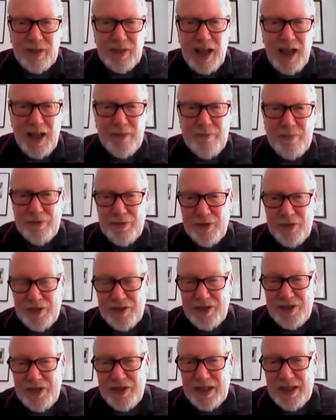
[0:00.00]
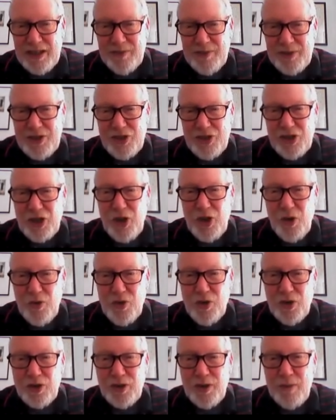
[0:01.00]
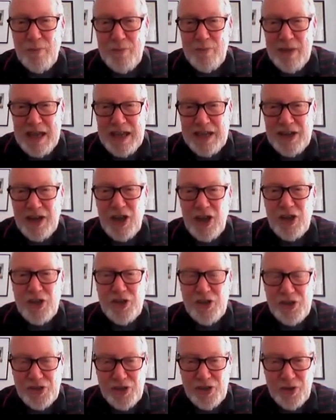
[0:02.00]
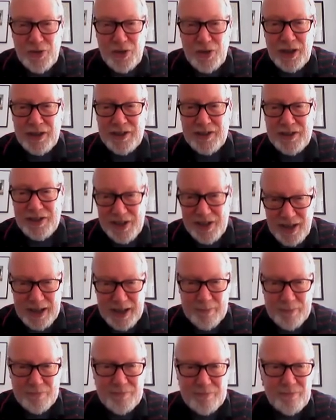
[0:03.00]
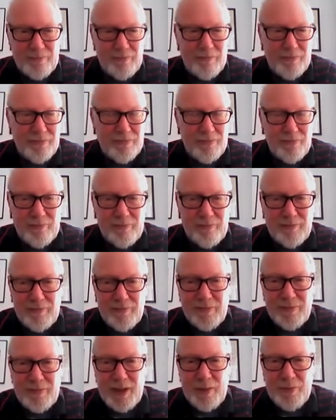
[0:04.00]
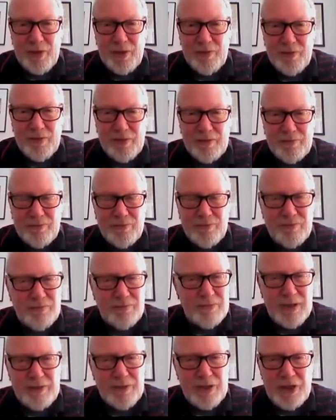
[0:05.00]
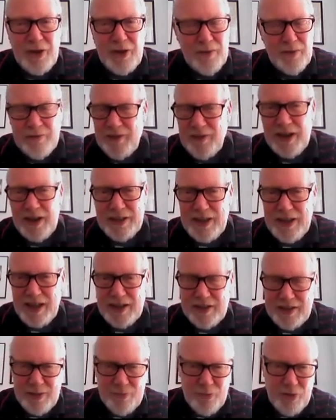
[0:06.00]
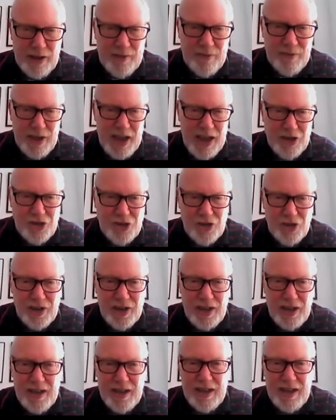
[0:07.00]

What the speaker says: I prefer to think of it as local mean solar time, but you don't find that abbreviation